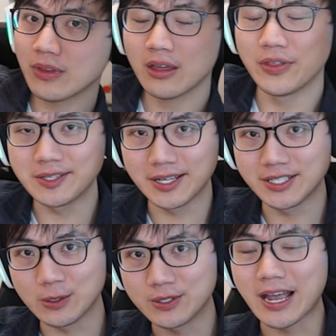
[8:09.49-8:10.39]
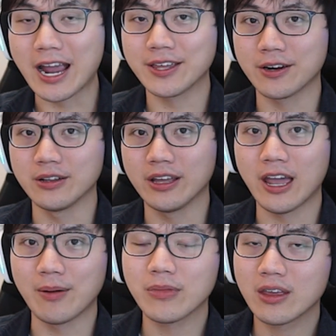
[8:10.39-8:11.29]
This lets you sack the early
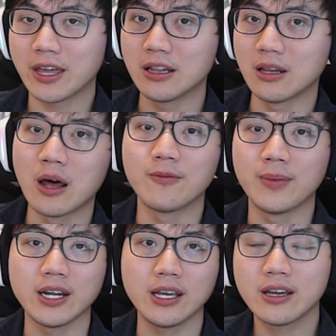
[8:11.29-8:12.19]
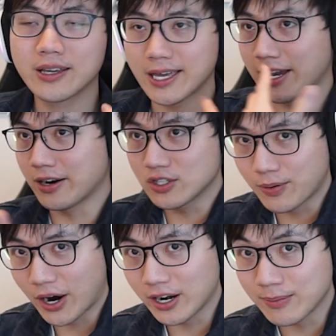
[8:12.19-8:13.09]
game, get a lot of money, get carousel
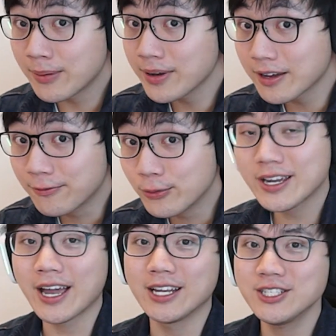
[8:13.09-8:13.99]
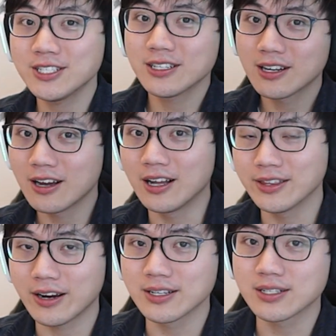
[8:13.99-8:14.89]
priority, maybe get a free Kench on the
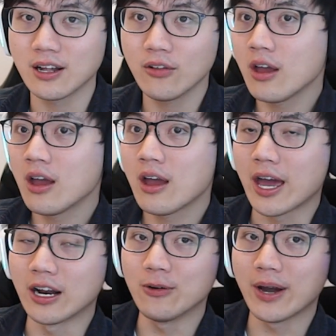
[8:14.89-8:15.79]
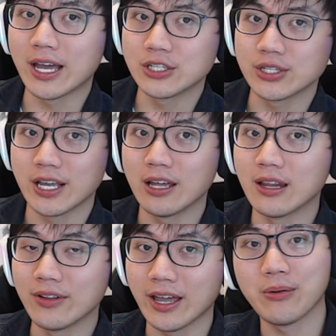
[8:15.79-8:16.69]
carousel, and otherwise just hit
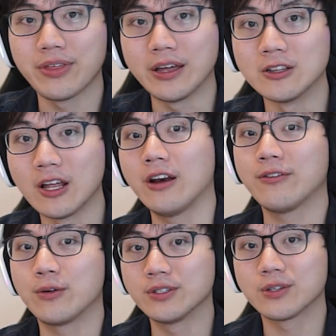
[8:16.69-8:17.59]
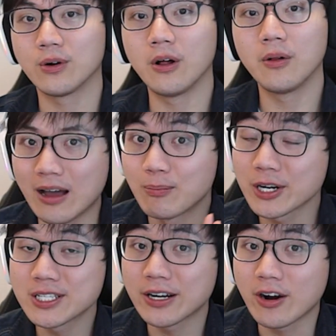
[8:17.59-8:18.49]
level 8 with a lot of gold to roll.
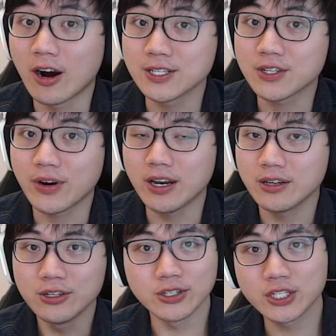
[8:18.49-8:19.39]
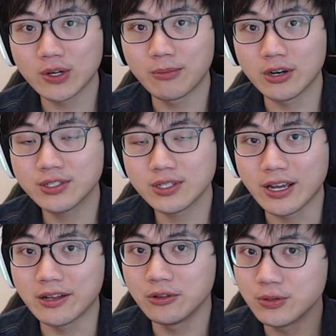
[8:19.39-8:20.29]
Mercenary Heart is great. You can just run Mercs,
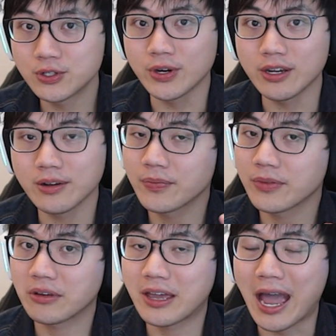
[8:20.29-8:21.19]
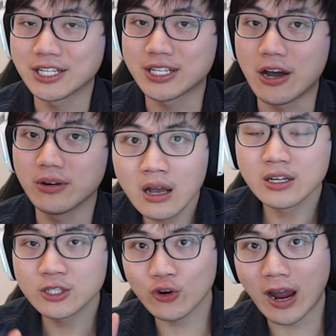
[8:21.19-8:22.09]
Lose Streak, Cash Out,
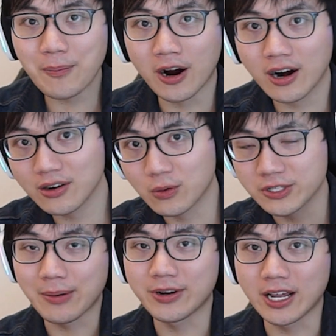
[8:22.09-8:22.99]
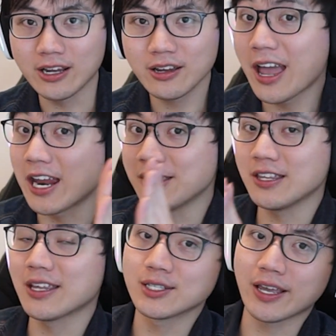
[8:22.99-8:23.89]
Scrap Heart or Cybernetic, anything
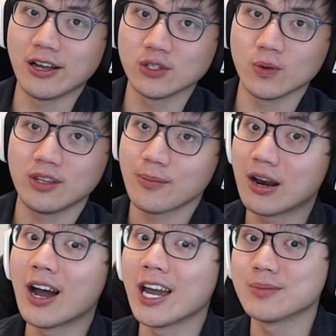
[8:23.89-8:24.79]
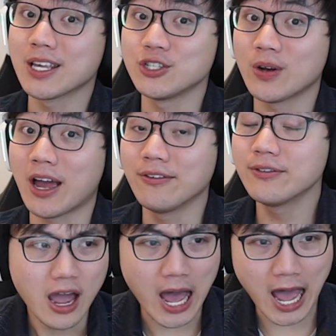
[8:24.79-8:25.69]
that scales with the amount of items that you have.
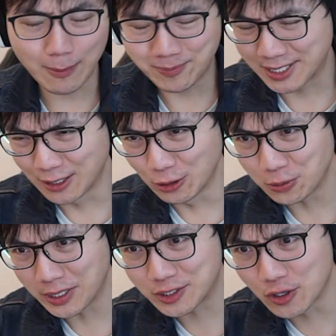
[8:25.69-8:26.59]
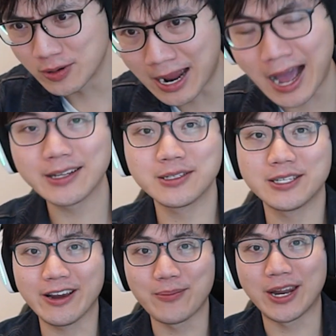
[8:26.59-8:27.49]
Absolutely do not
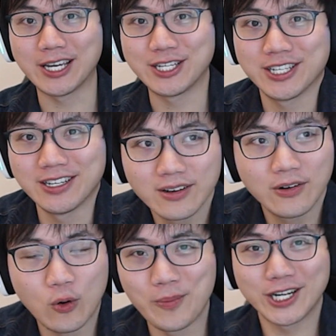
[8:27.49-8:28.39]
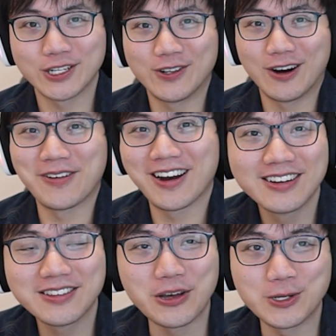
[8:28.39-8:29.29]
take Meditation or Makeshift Armor.
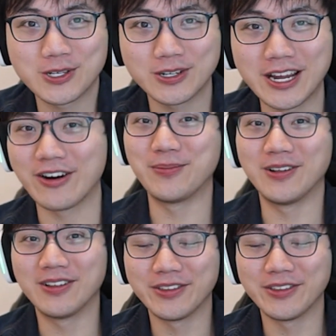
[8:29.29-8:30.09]
Those are terrible.